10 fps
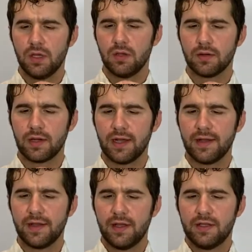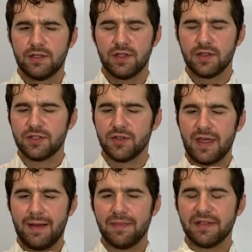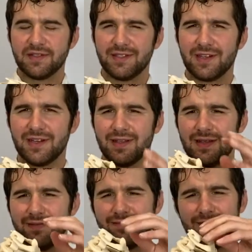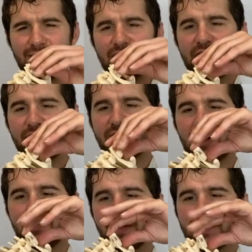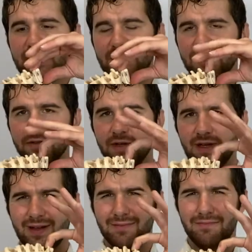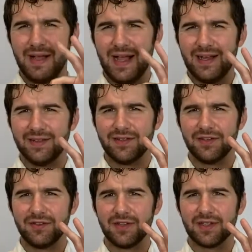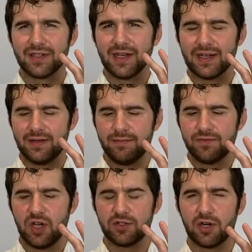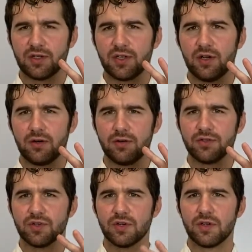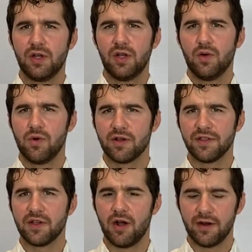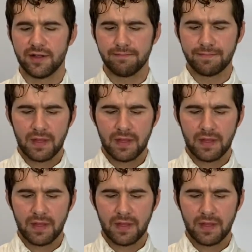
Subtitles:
Okay, and so that means that's going to decrease our ability to bend and do things like touch our toes or work in the garden.